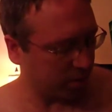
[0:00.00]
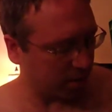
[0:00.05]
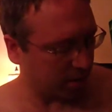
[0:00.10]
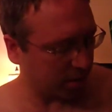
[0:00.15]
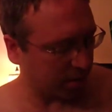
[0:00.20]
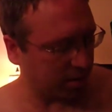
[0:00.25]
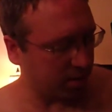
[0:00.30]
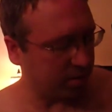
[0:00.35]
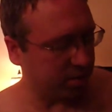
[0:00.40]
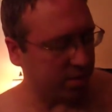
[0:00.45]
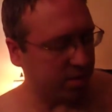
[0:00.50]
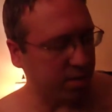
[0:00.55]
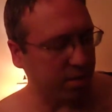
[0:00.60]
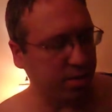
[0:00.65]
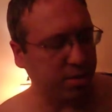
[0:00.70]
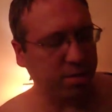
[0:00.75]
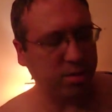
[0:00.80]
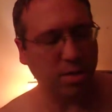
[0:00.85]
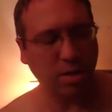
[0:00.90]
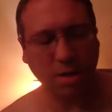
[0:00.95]
We got these
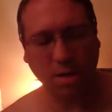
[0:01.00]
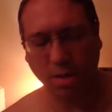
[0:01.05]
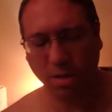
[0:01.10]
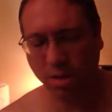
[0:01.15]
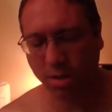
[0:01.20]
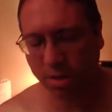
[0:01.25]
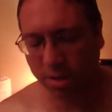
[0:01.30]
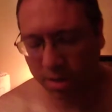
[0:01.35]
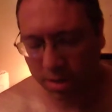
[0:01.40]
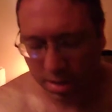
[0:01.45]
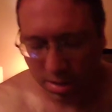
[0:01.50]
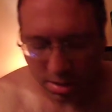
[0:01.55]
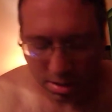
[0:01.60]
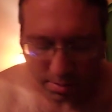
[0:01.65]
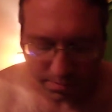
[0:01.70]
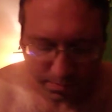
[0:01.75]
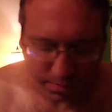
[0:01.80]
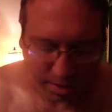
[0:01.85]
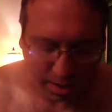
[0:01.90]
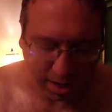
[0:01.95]
things
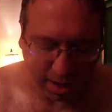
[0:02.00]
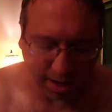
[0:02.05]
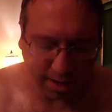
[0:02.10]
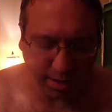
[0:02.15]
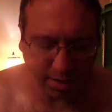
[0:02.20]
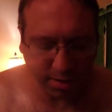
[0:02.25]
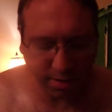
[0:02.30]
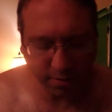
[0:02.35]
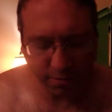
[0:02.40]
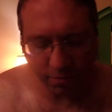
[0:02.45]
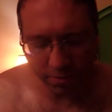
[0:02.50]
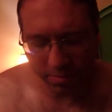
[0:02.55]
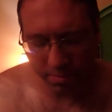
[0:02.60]
hailing